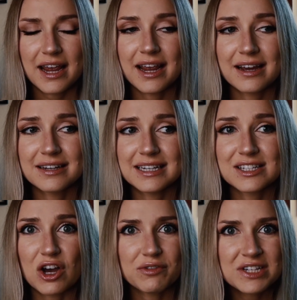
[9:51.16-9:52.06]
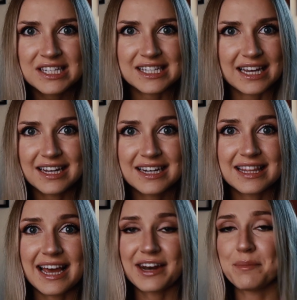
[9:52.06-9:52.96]
And it's often said
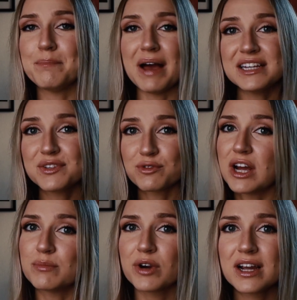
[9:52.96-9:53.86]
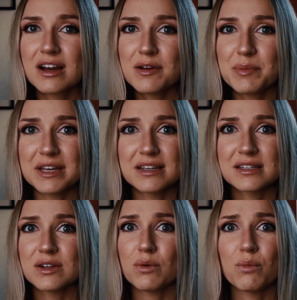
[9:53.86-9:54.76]
that a best friend breakup
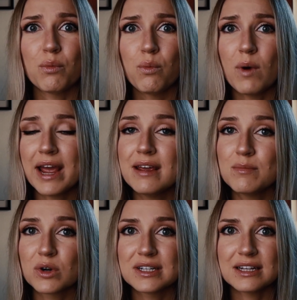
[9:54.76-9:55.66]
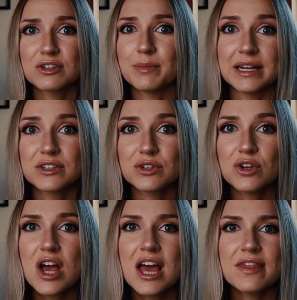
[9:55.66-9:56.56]
is way more
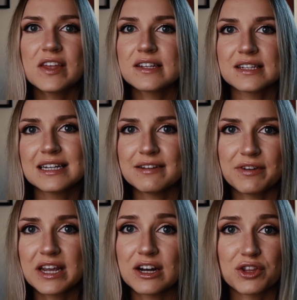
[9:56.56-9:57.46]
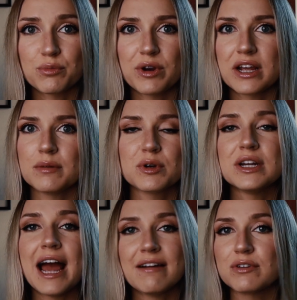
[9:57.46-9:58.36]
detrimental than a significant other breakup
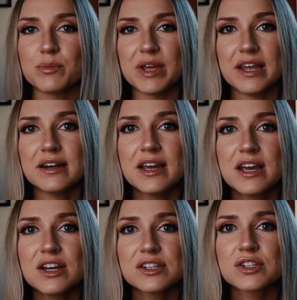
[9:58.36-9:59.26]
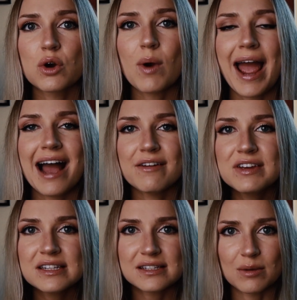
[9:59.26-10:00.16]
could ever be. So
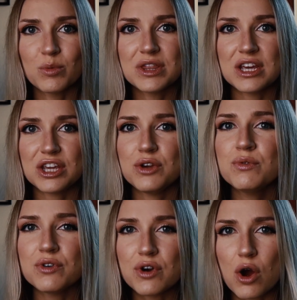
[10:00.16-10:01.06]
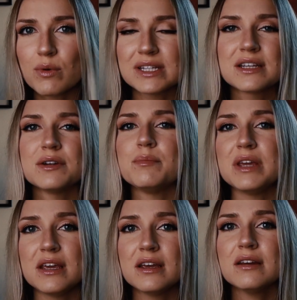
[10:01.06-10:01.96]
having someone that you know is gonna
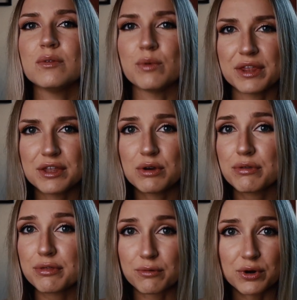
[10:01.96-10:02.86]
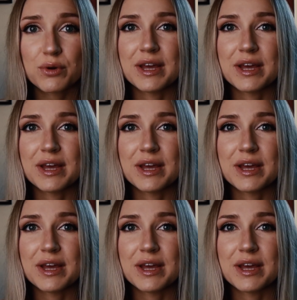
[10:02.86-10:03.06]
be with you through